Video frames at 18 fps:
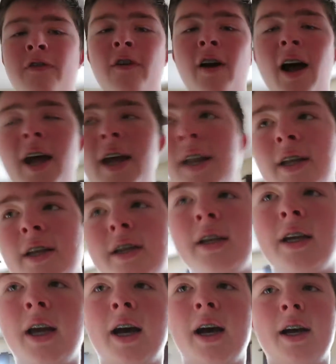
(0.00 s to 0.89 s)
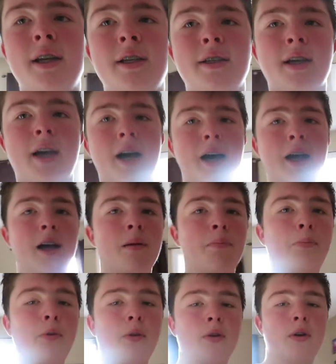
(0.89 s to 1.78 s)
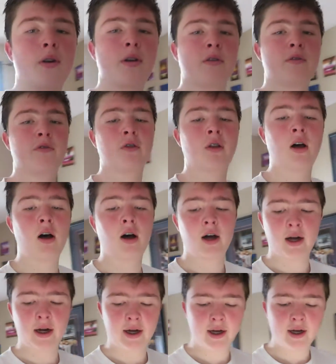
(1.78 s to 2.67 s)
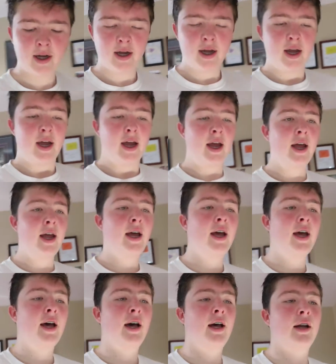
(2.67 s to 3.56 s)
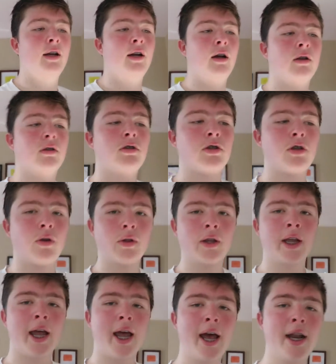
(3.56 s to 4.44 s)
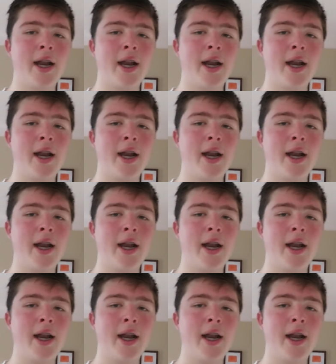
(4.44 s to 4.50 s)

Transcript: Friday, guys, I uploaded a vlog. And so the